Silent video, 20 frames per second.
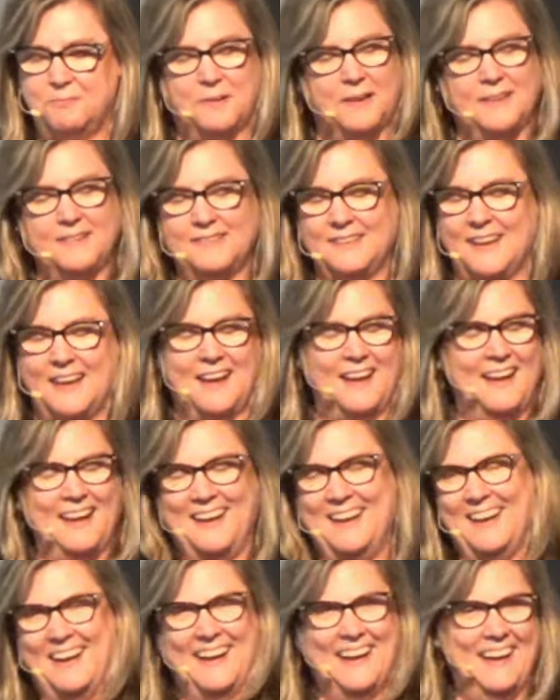but
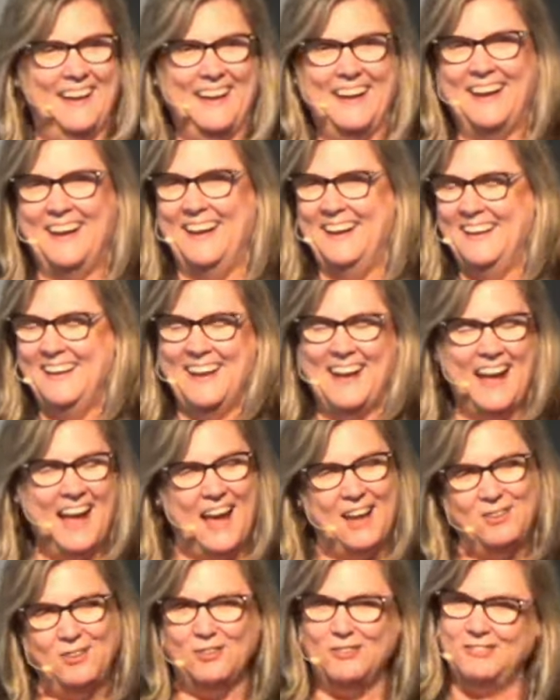
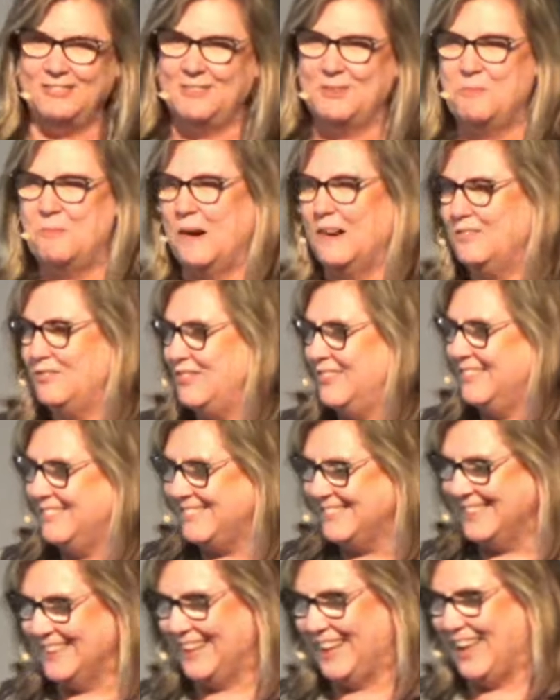I used spreadsheets and a